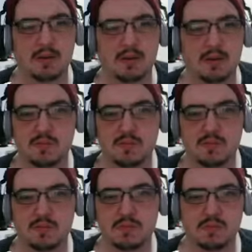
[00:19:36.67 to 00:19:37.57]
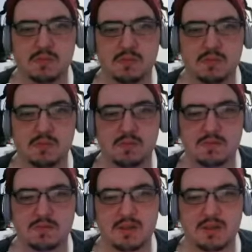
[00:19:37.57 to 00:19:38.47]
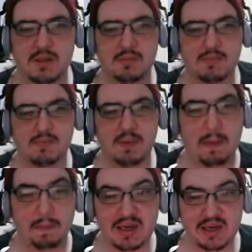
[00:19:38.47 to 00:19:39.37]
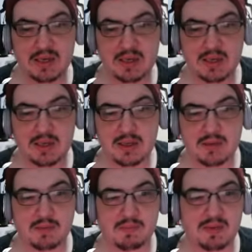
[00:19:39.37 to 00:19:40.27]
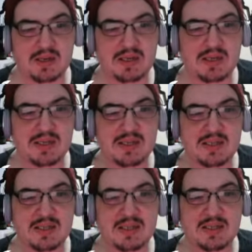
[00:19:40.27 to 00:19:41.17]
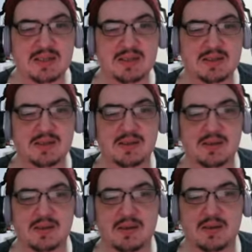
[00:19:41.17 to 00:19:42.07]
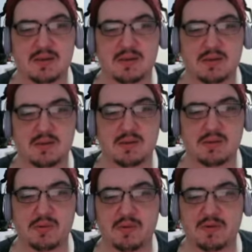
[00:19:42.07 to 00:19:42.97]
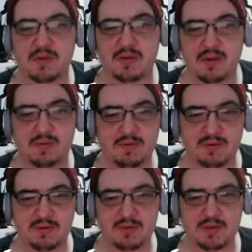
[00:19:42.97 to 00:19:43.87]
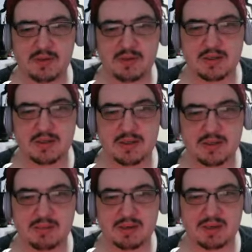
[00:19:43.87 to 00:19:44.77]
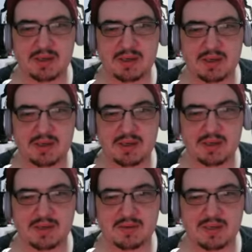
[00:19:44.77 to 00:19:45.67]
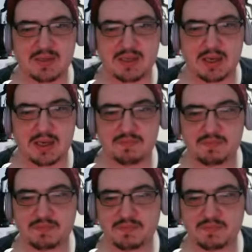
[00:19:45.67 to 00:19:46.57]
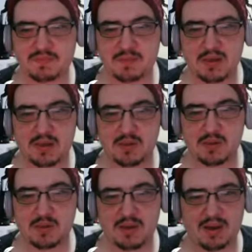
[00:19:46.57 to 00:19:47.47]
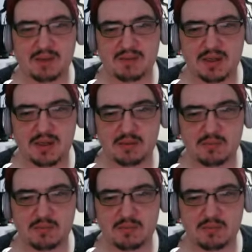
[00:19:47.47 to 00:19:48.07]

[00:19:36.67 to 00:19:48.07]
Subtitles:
Just because, you know, money. Money is the root of all evil in the beginning of this game. Because you don't have any.